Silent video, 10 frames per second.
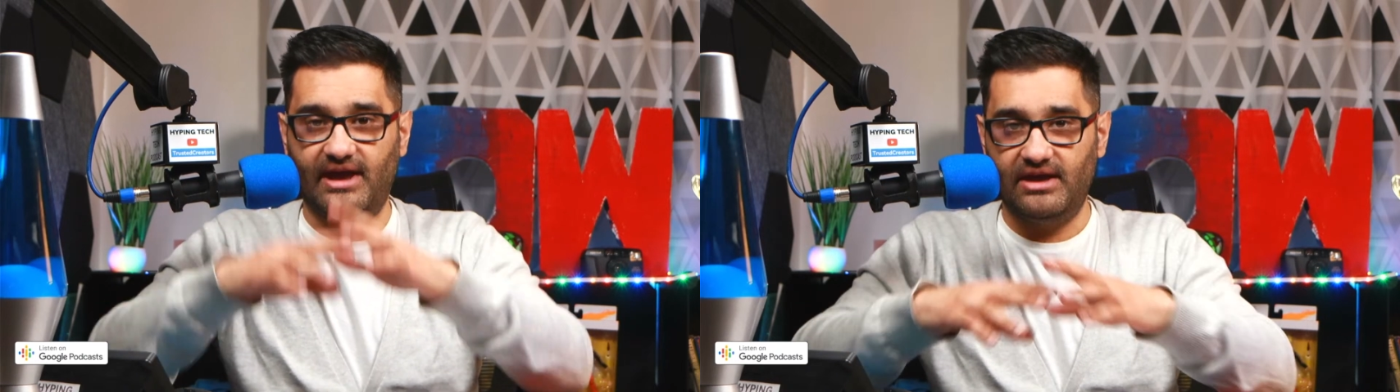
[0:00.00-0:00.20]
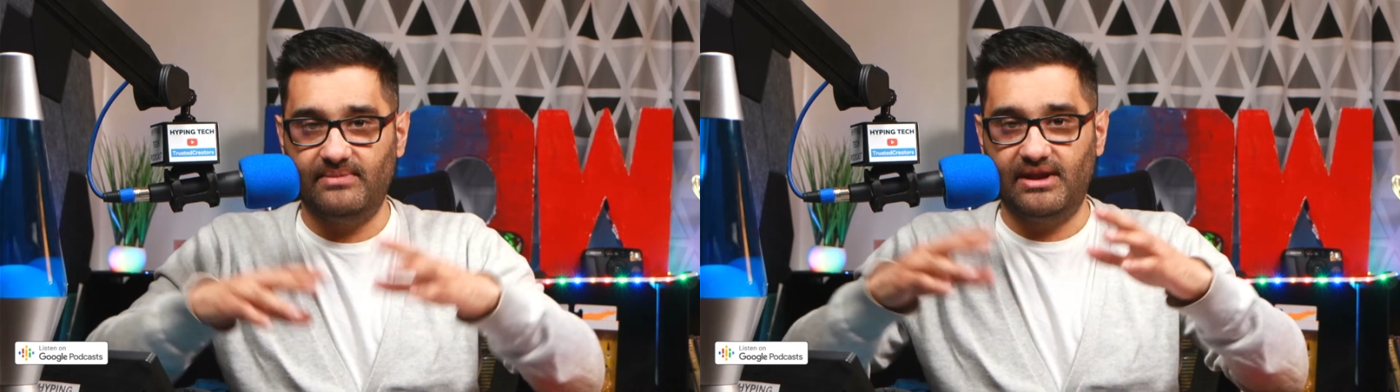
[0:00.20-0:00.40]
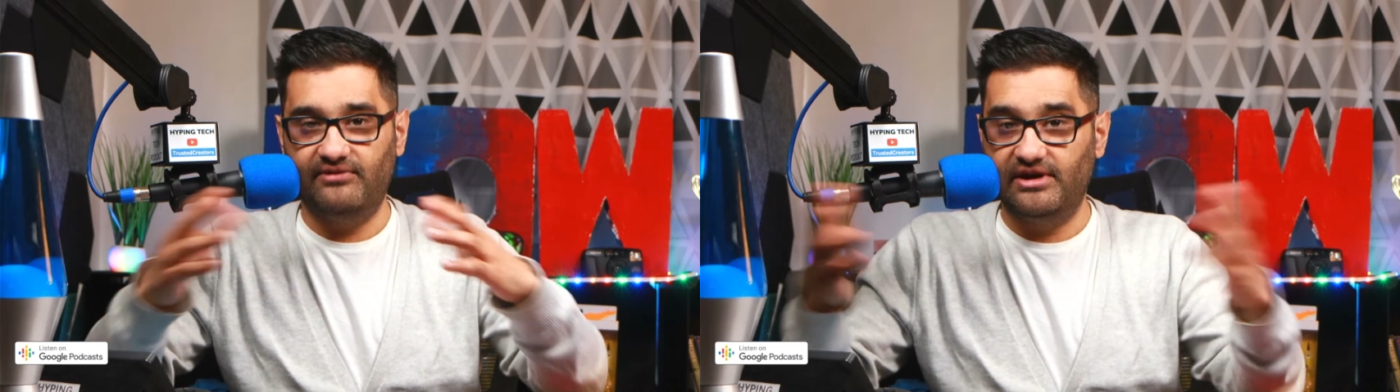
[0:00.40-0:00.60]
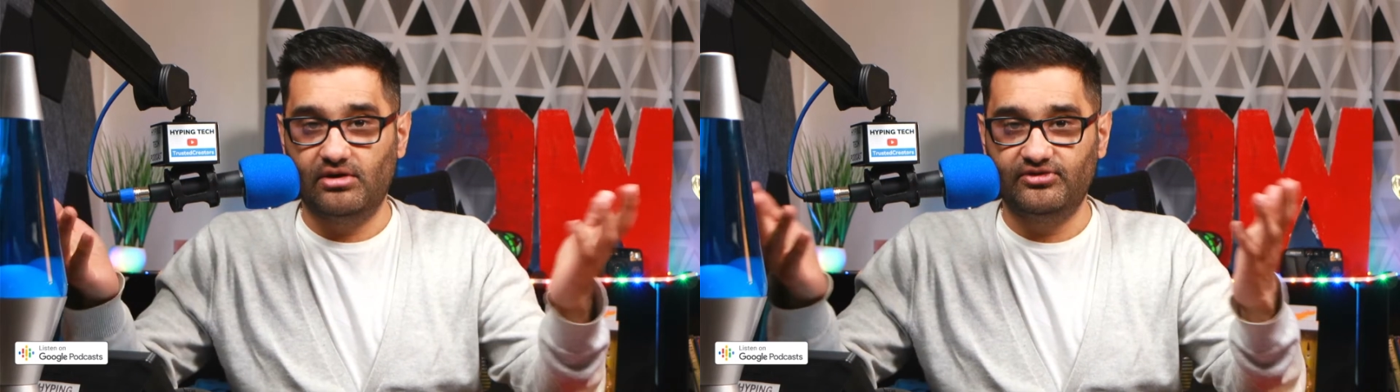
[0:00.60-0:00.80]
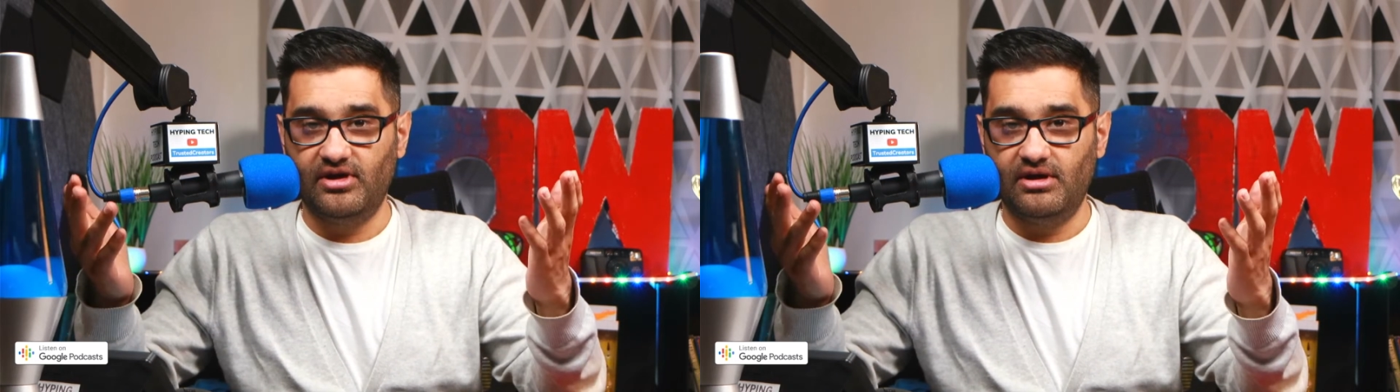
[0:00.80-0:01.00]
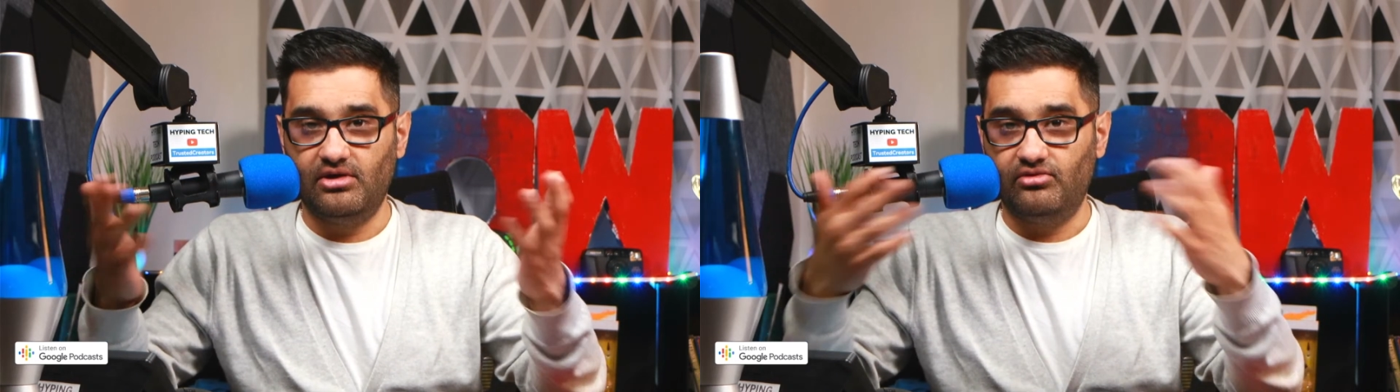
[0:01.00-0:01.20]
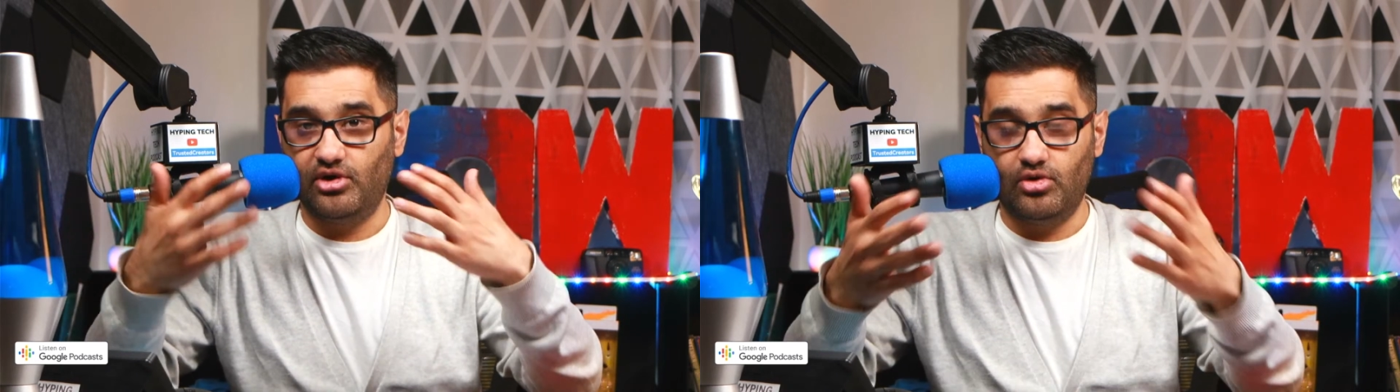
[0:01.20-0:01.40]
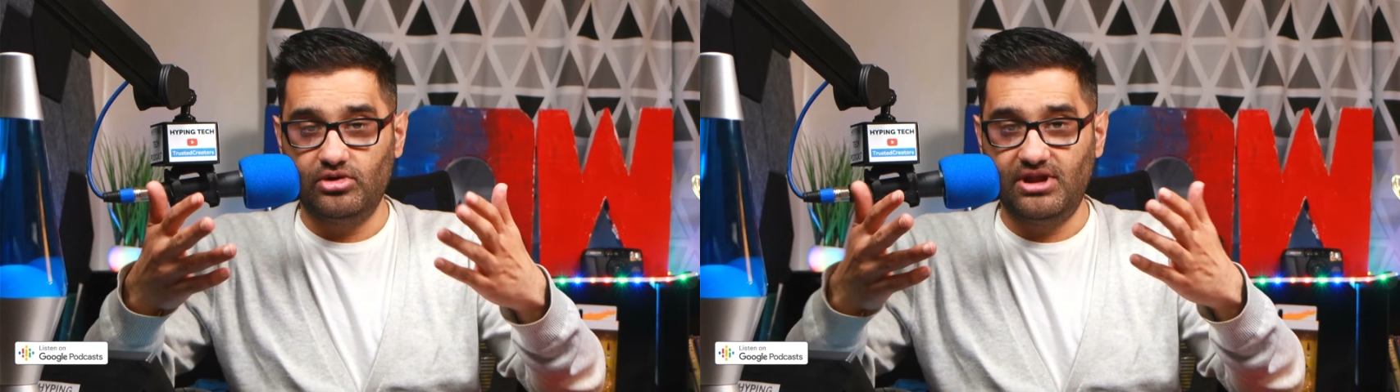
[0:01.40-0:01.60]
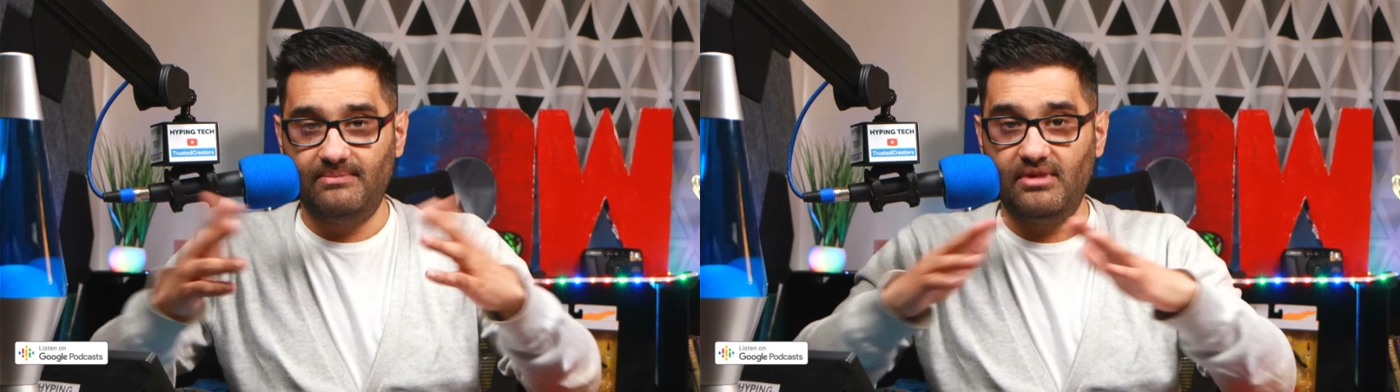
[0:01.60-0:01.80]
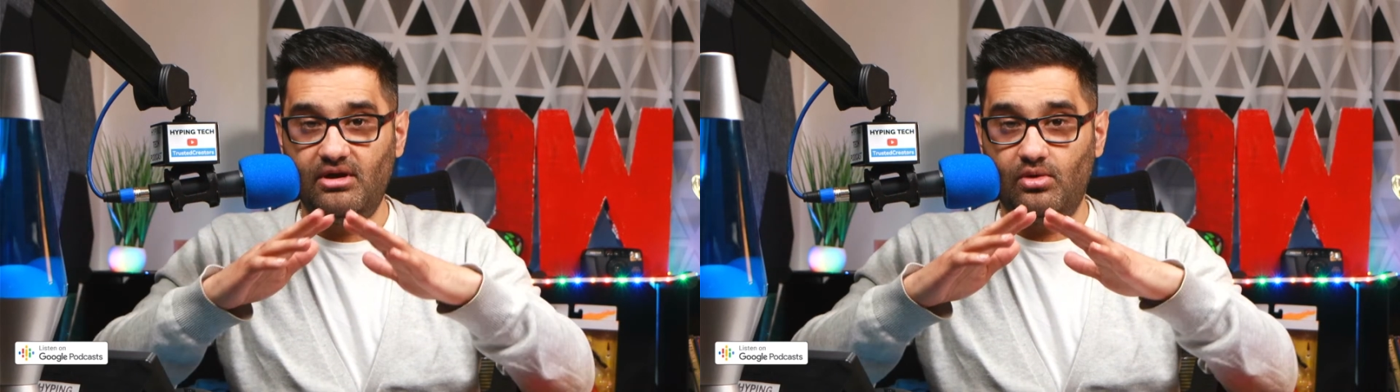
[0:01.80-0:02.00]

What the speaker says: 8 minute videos, record them.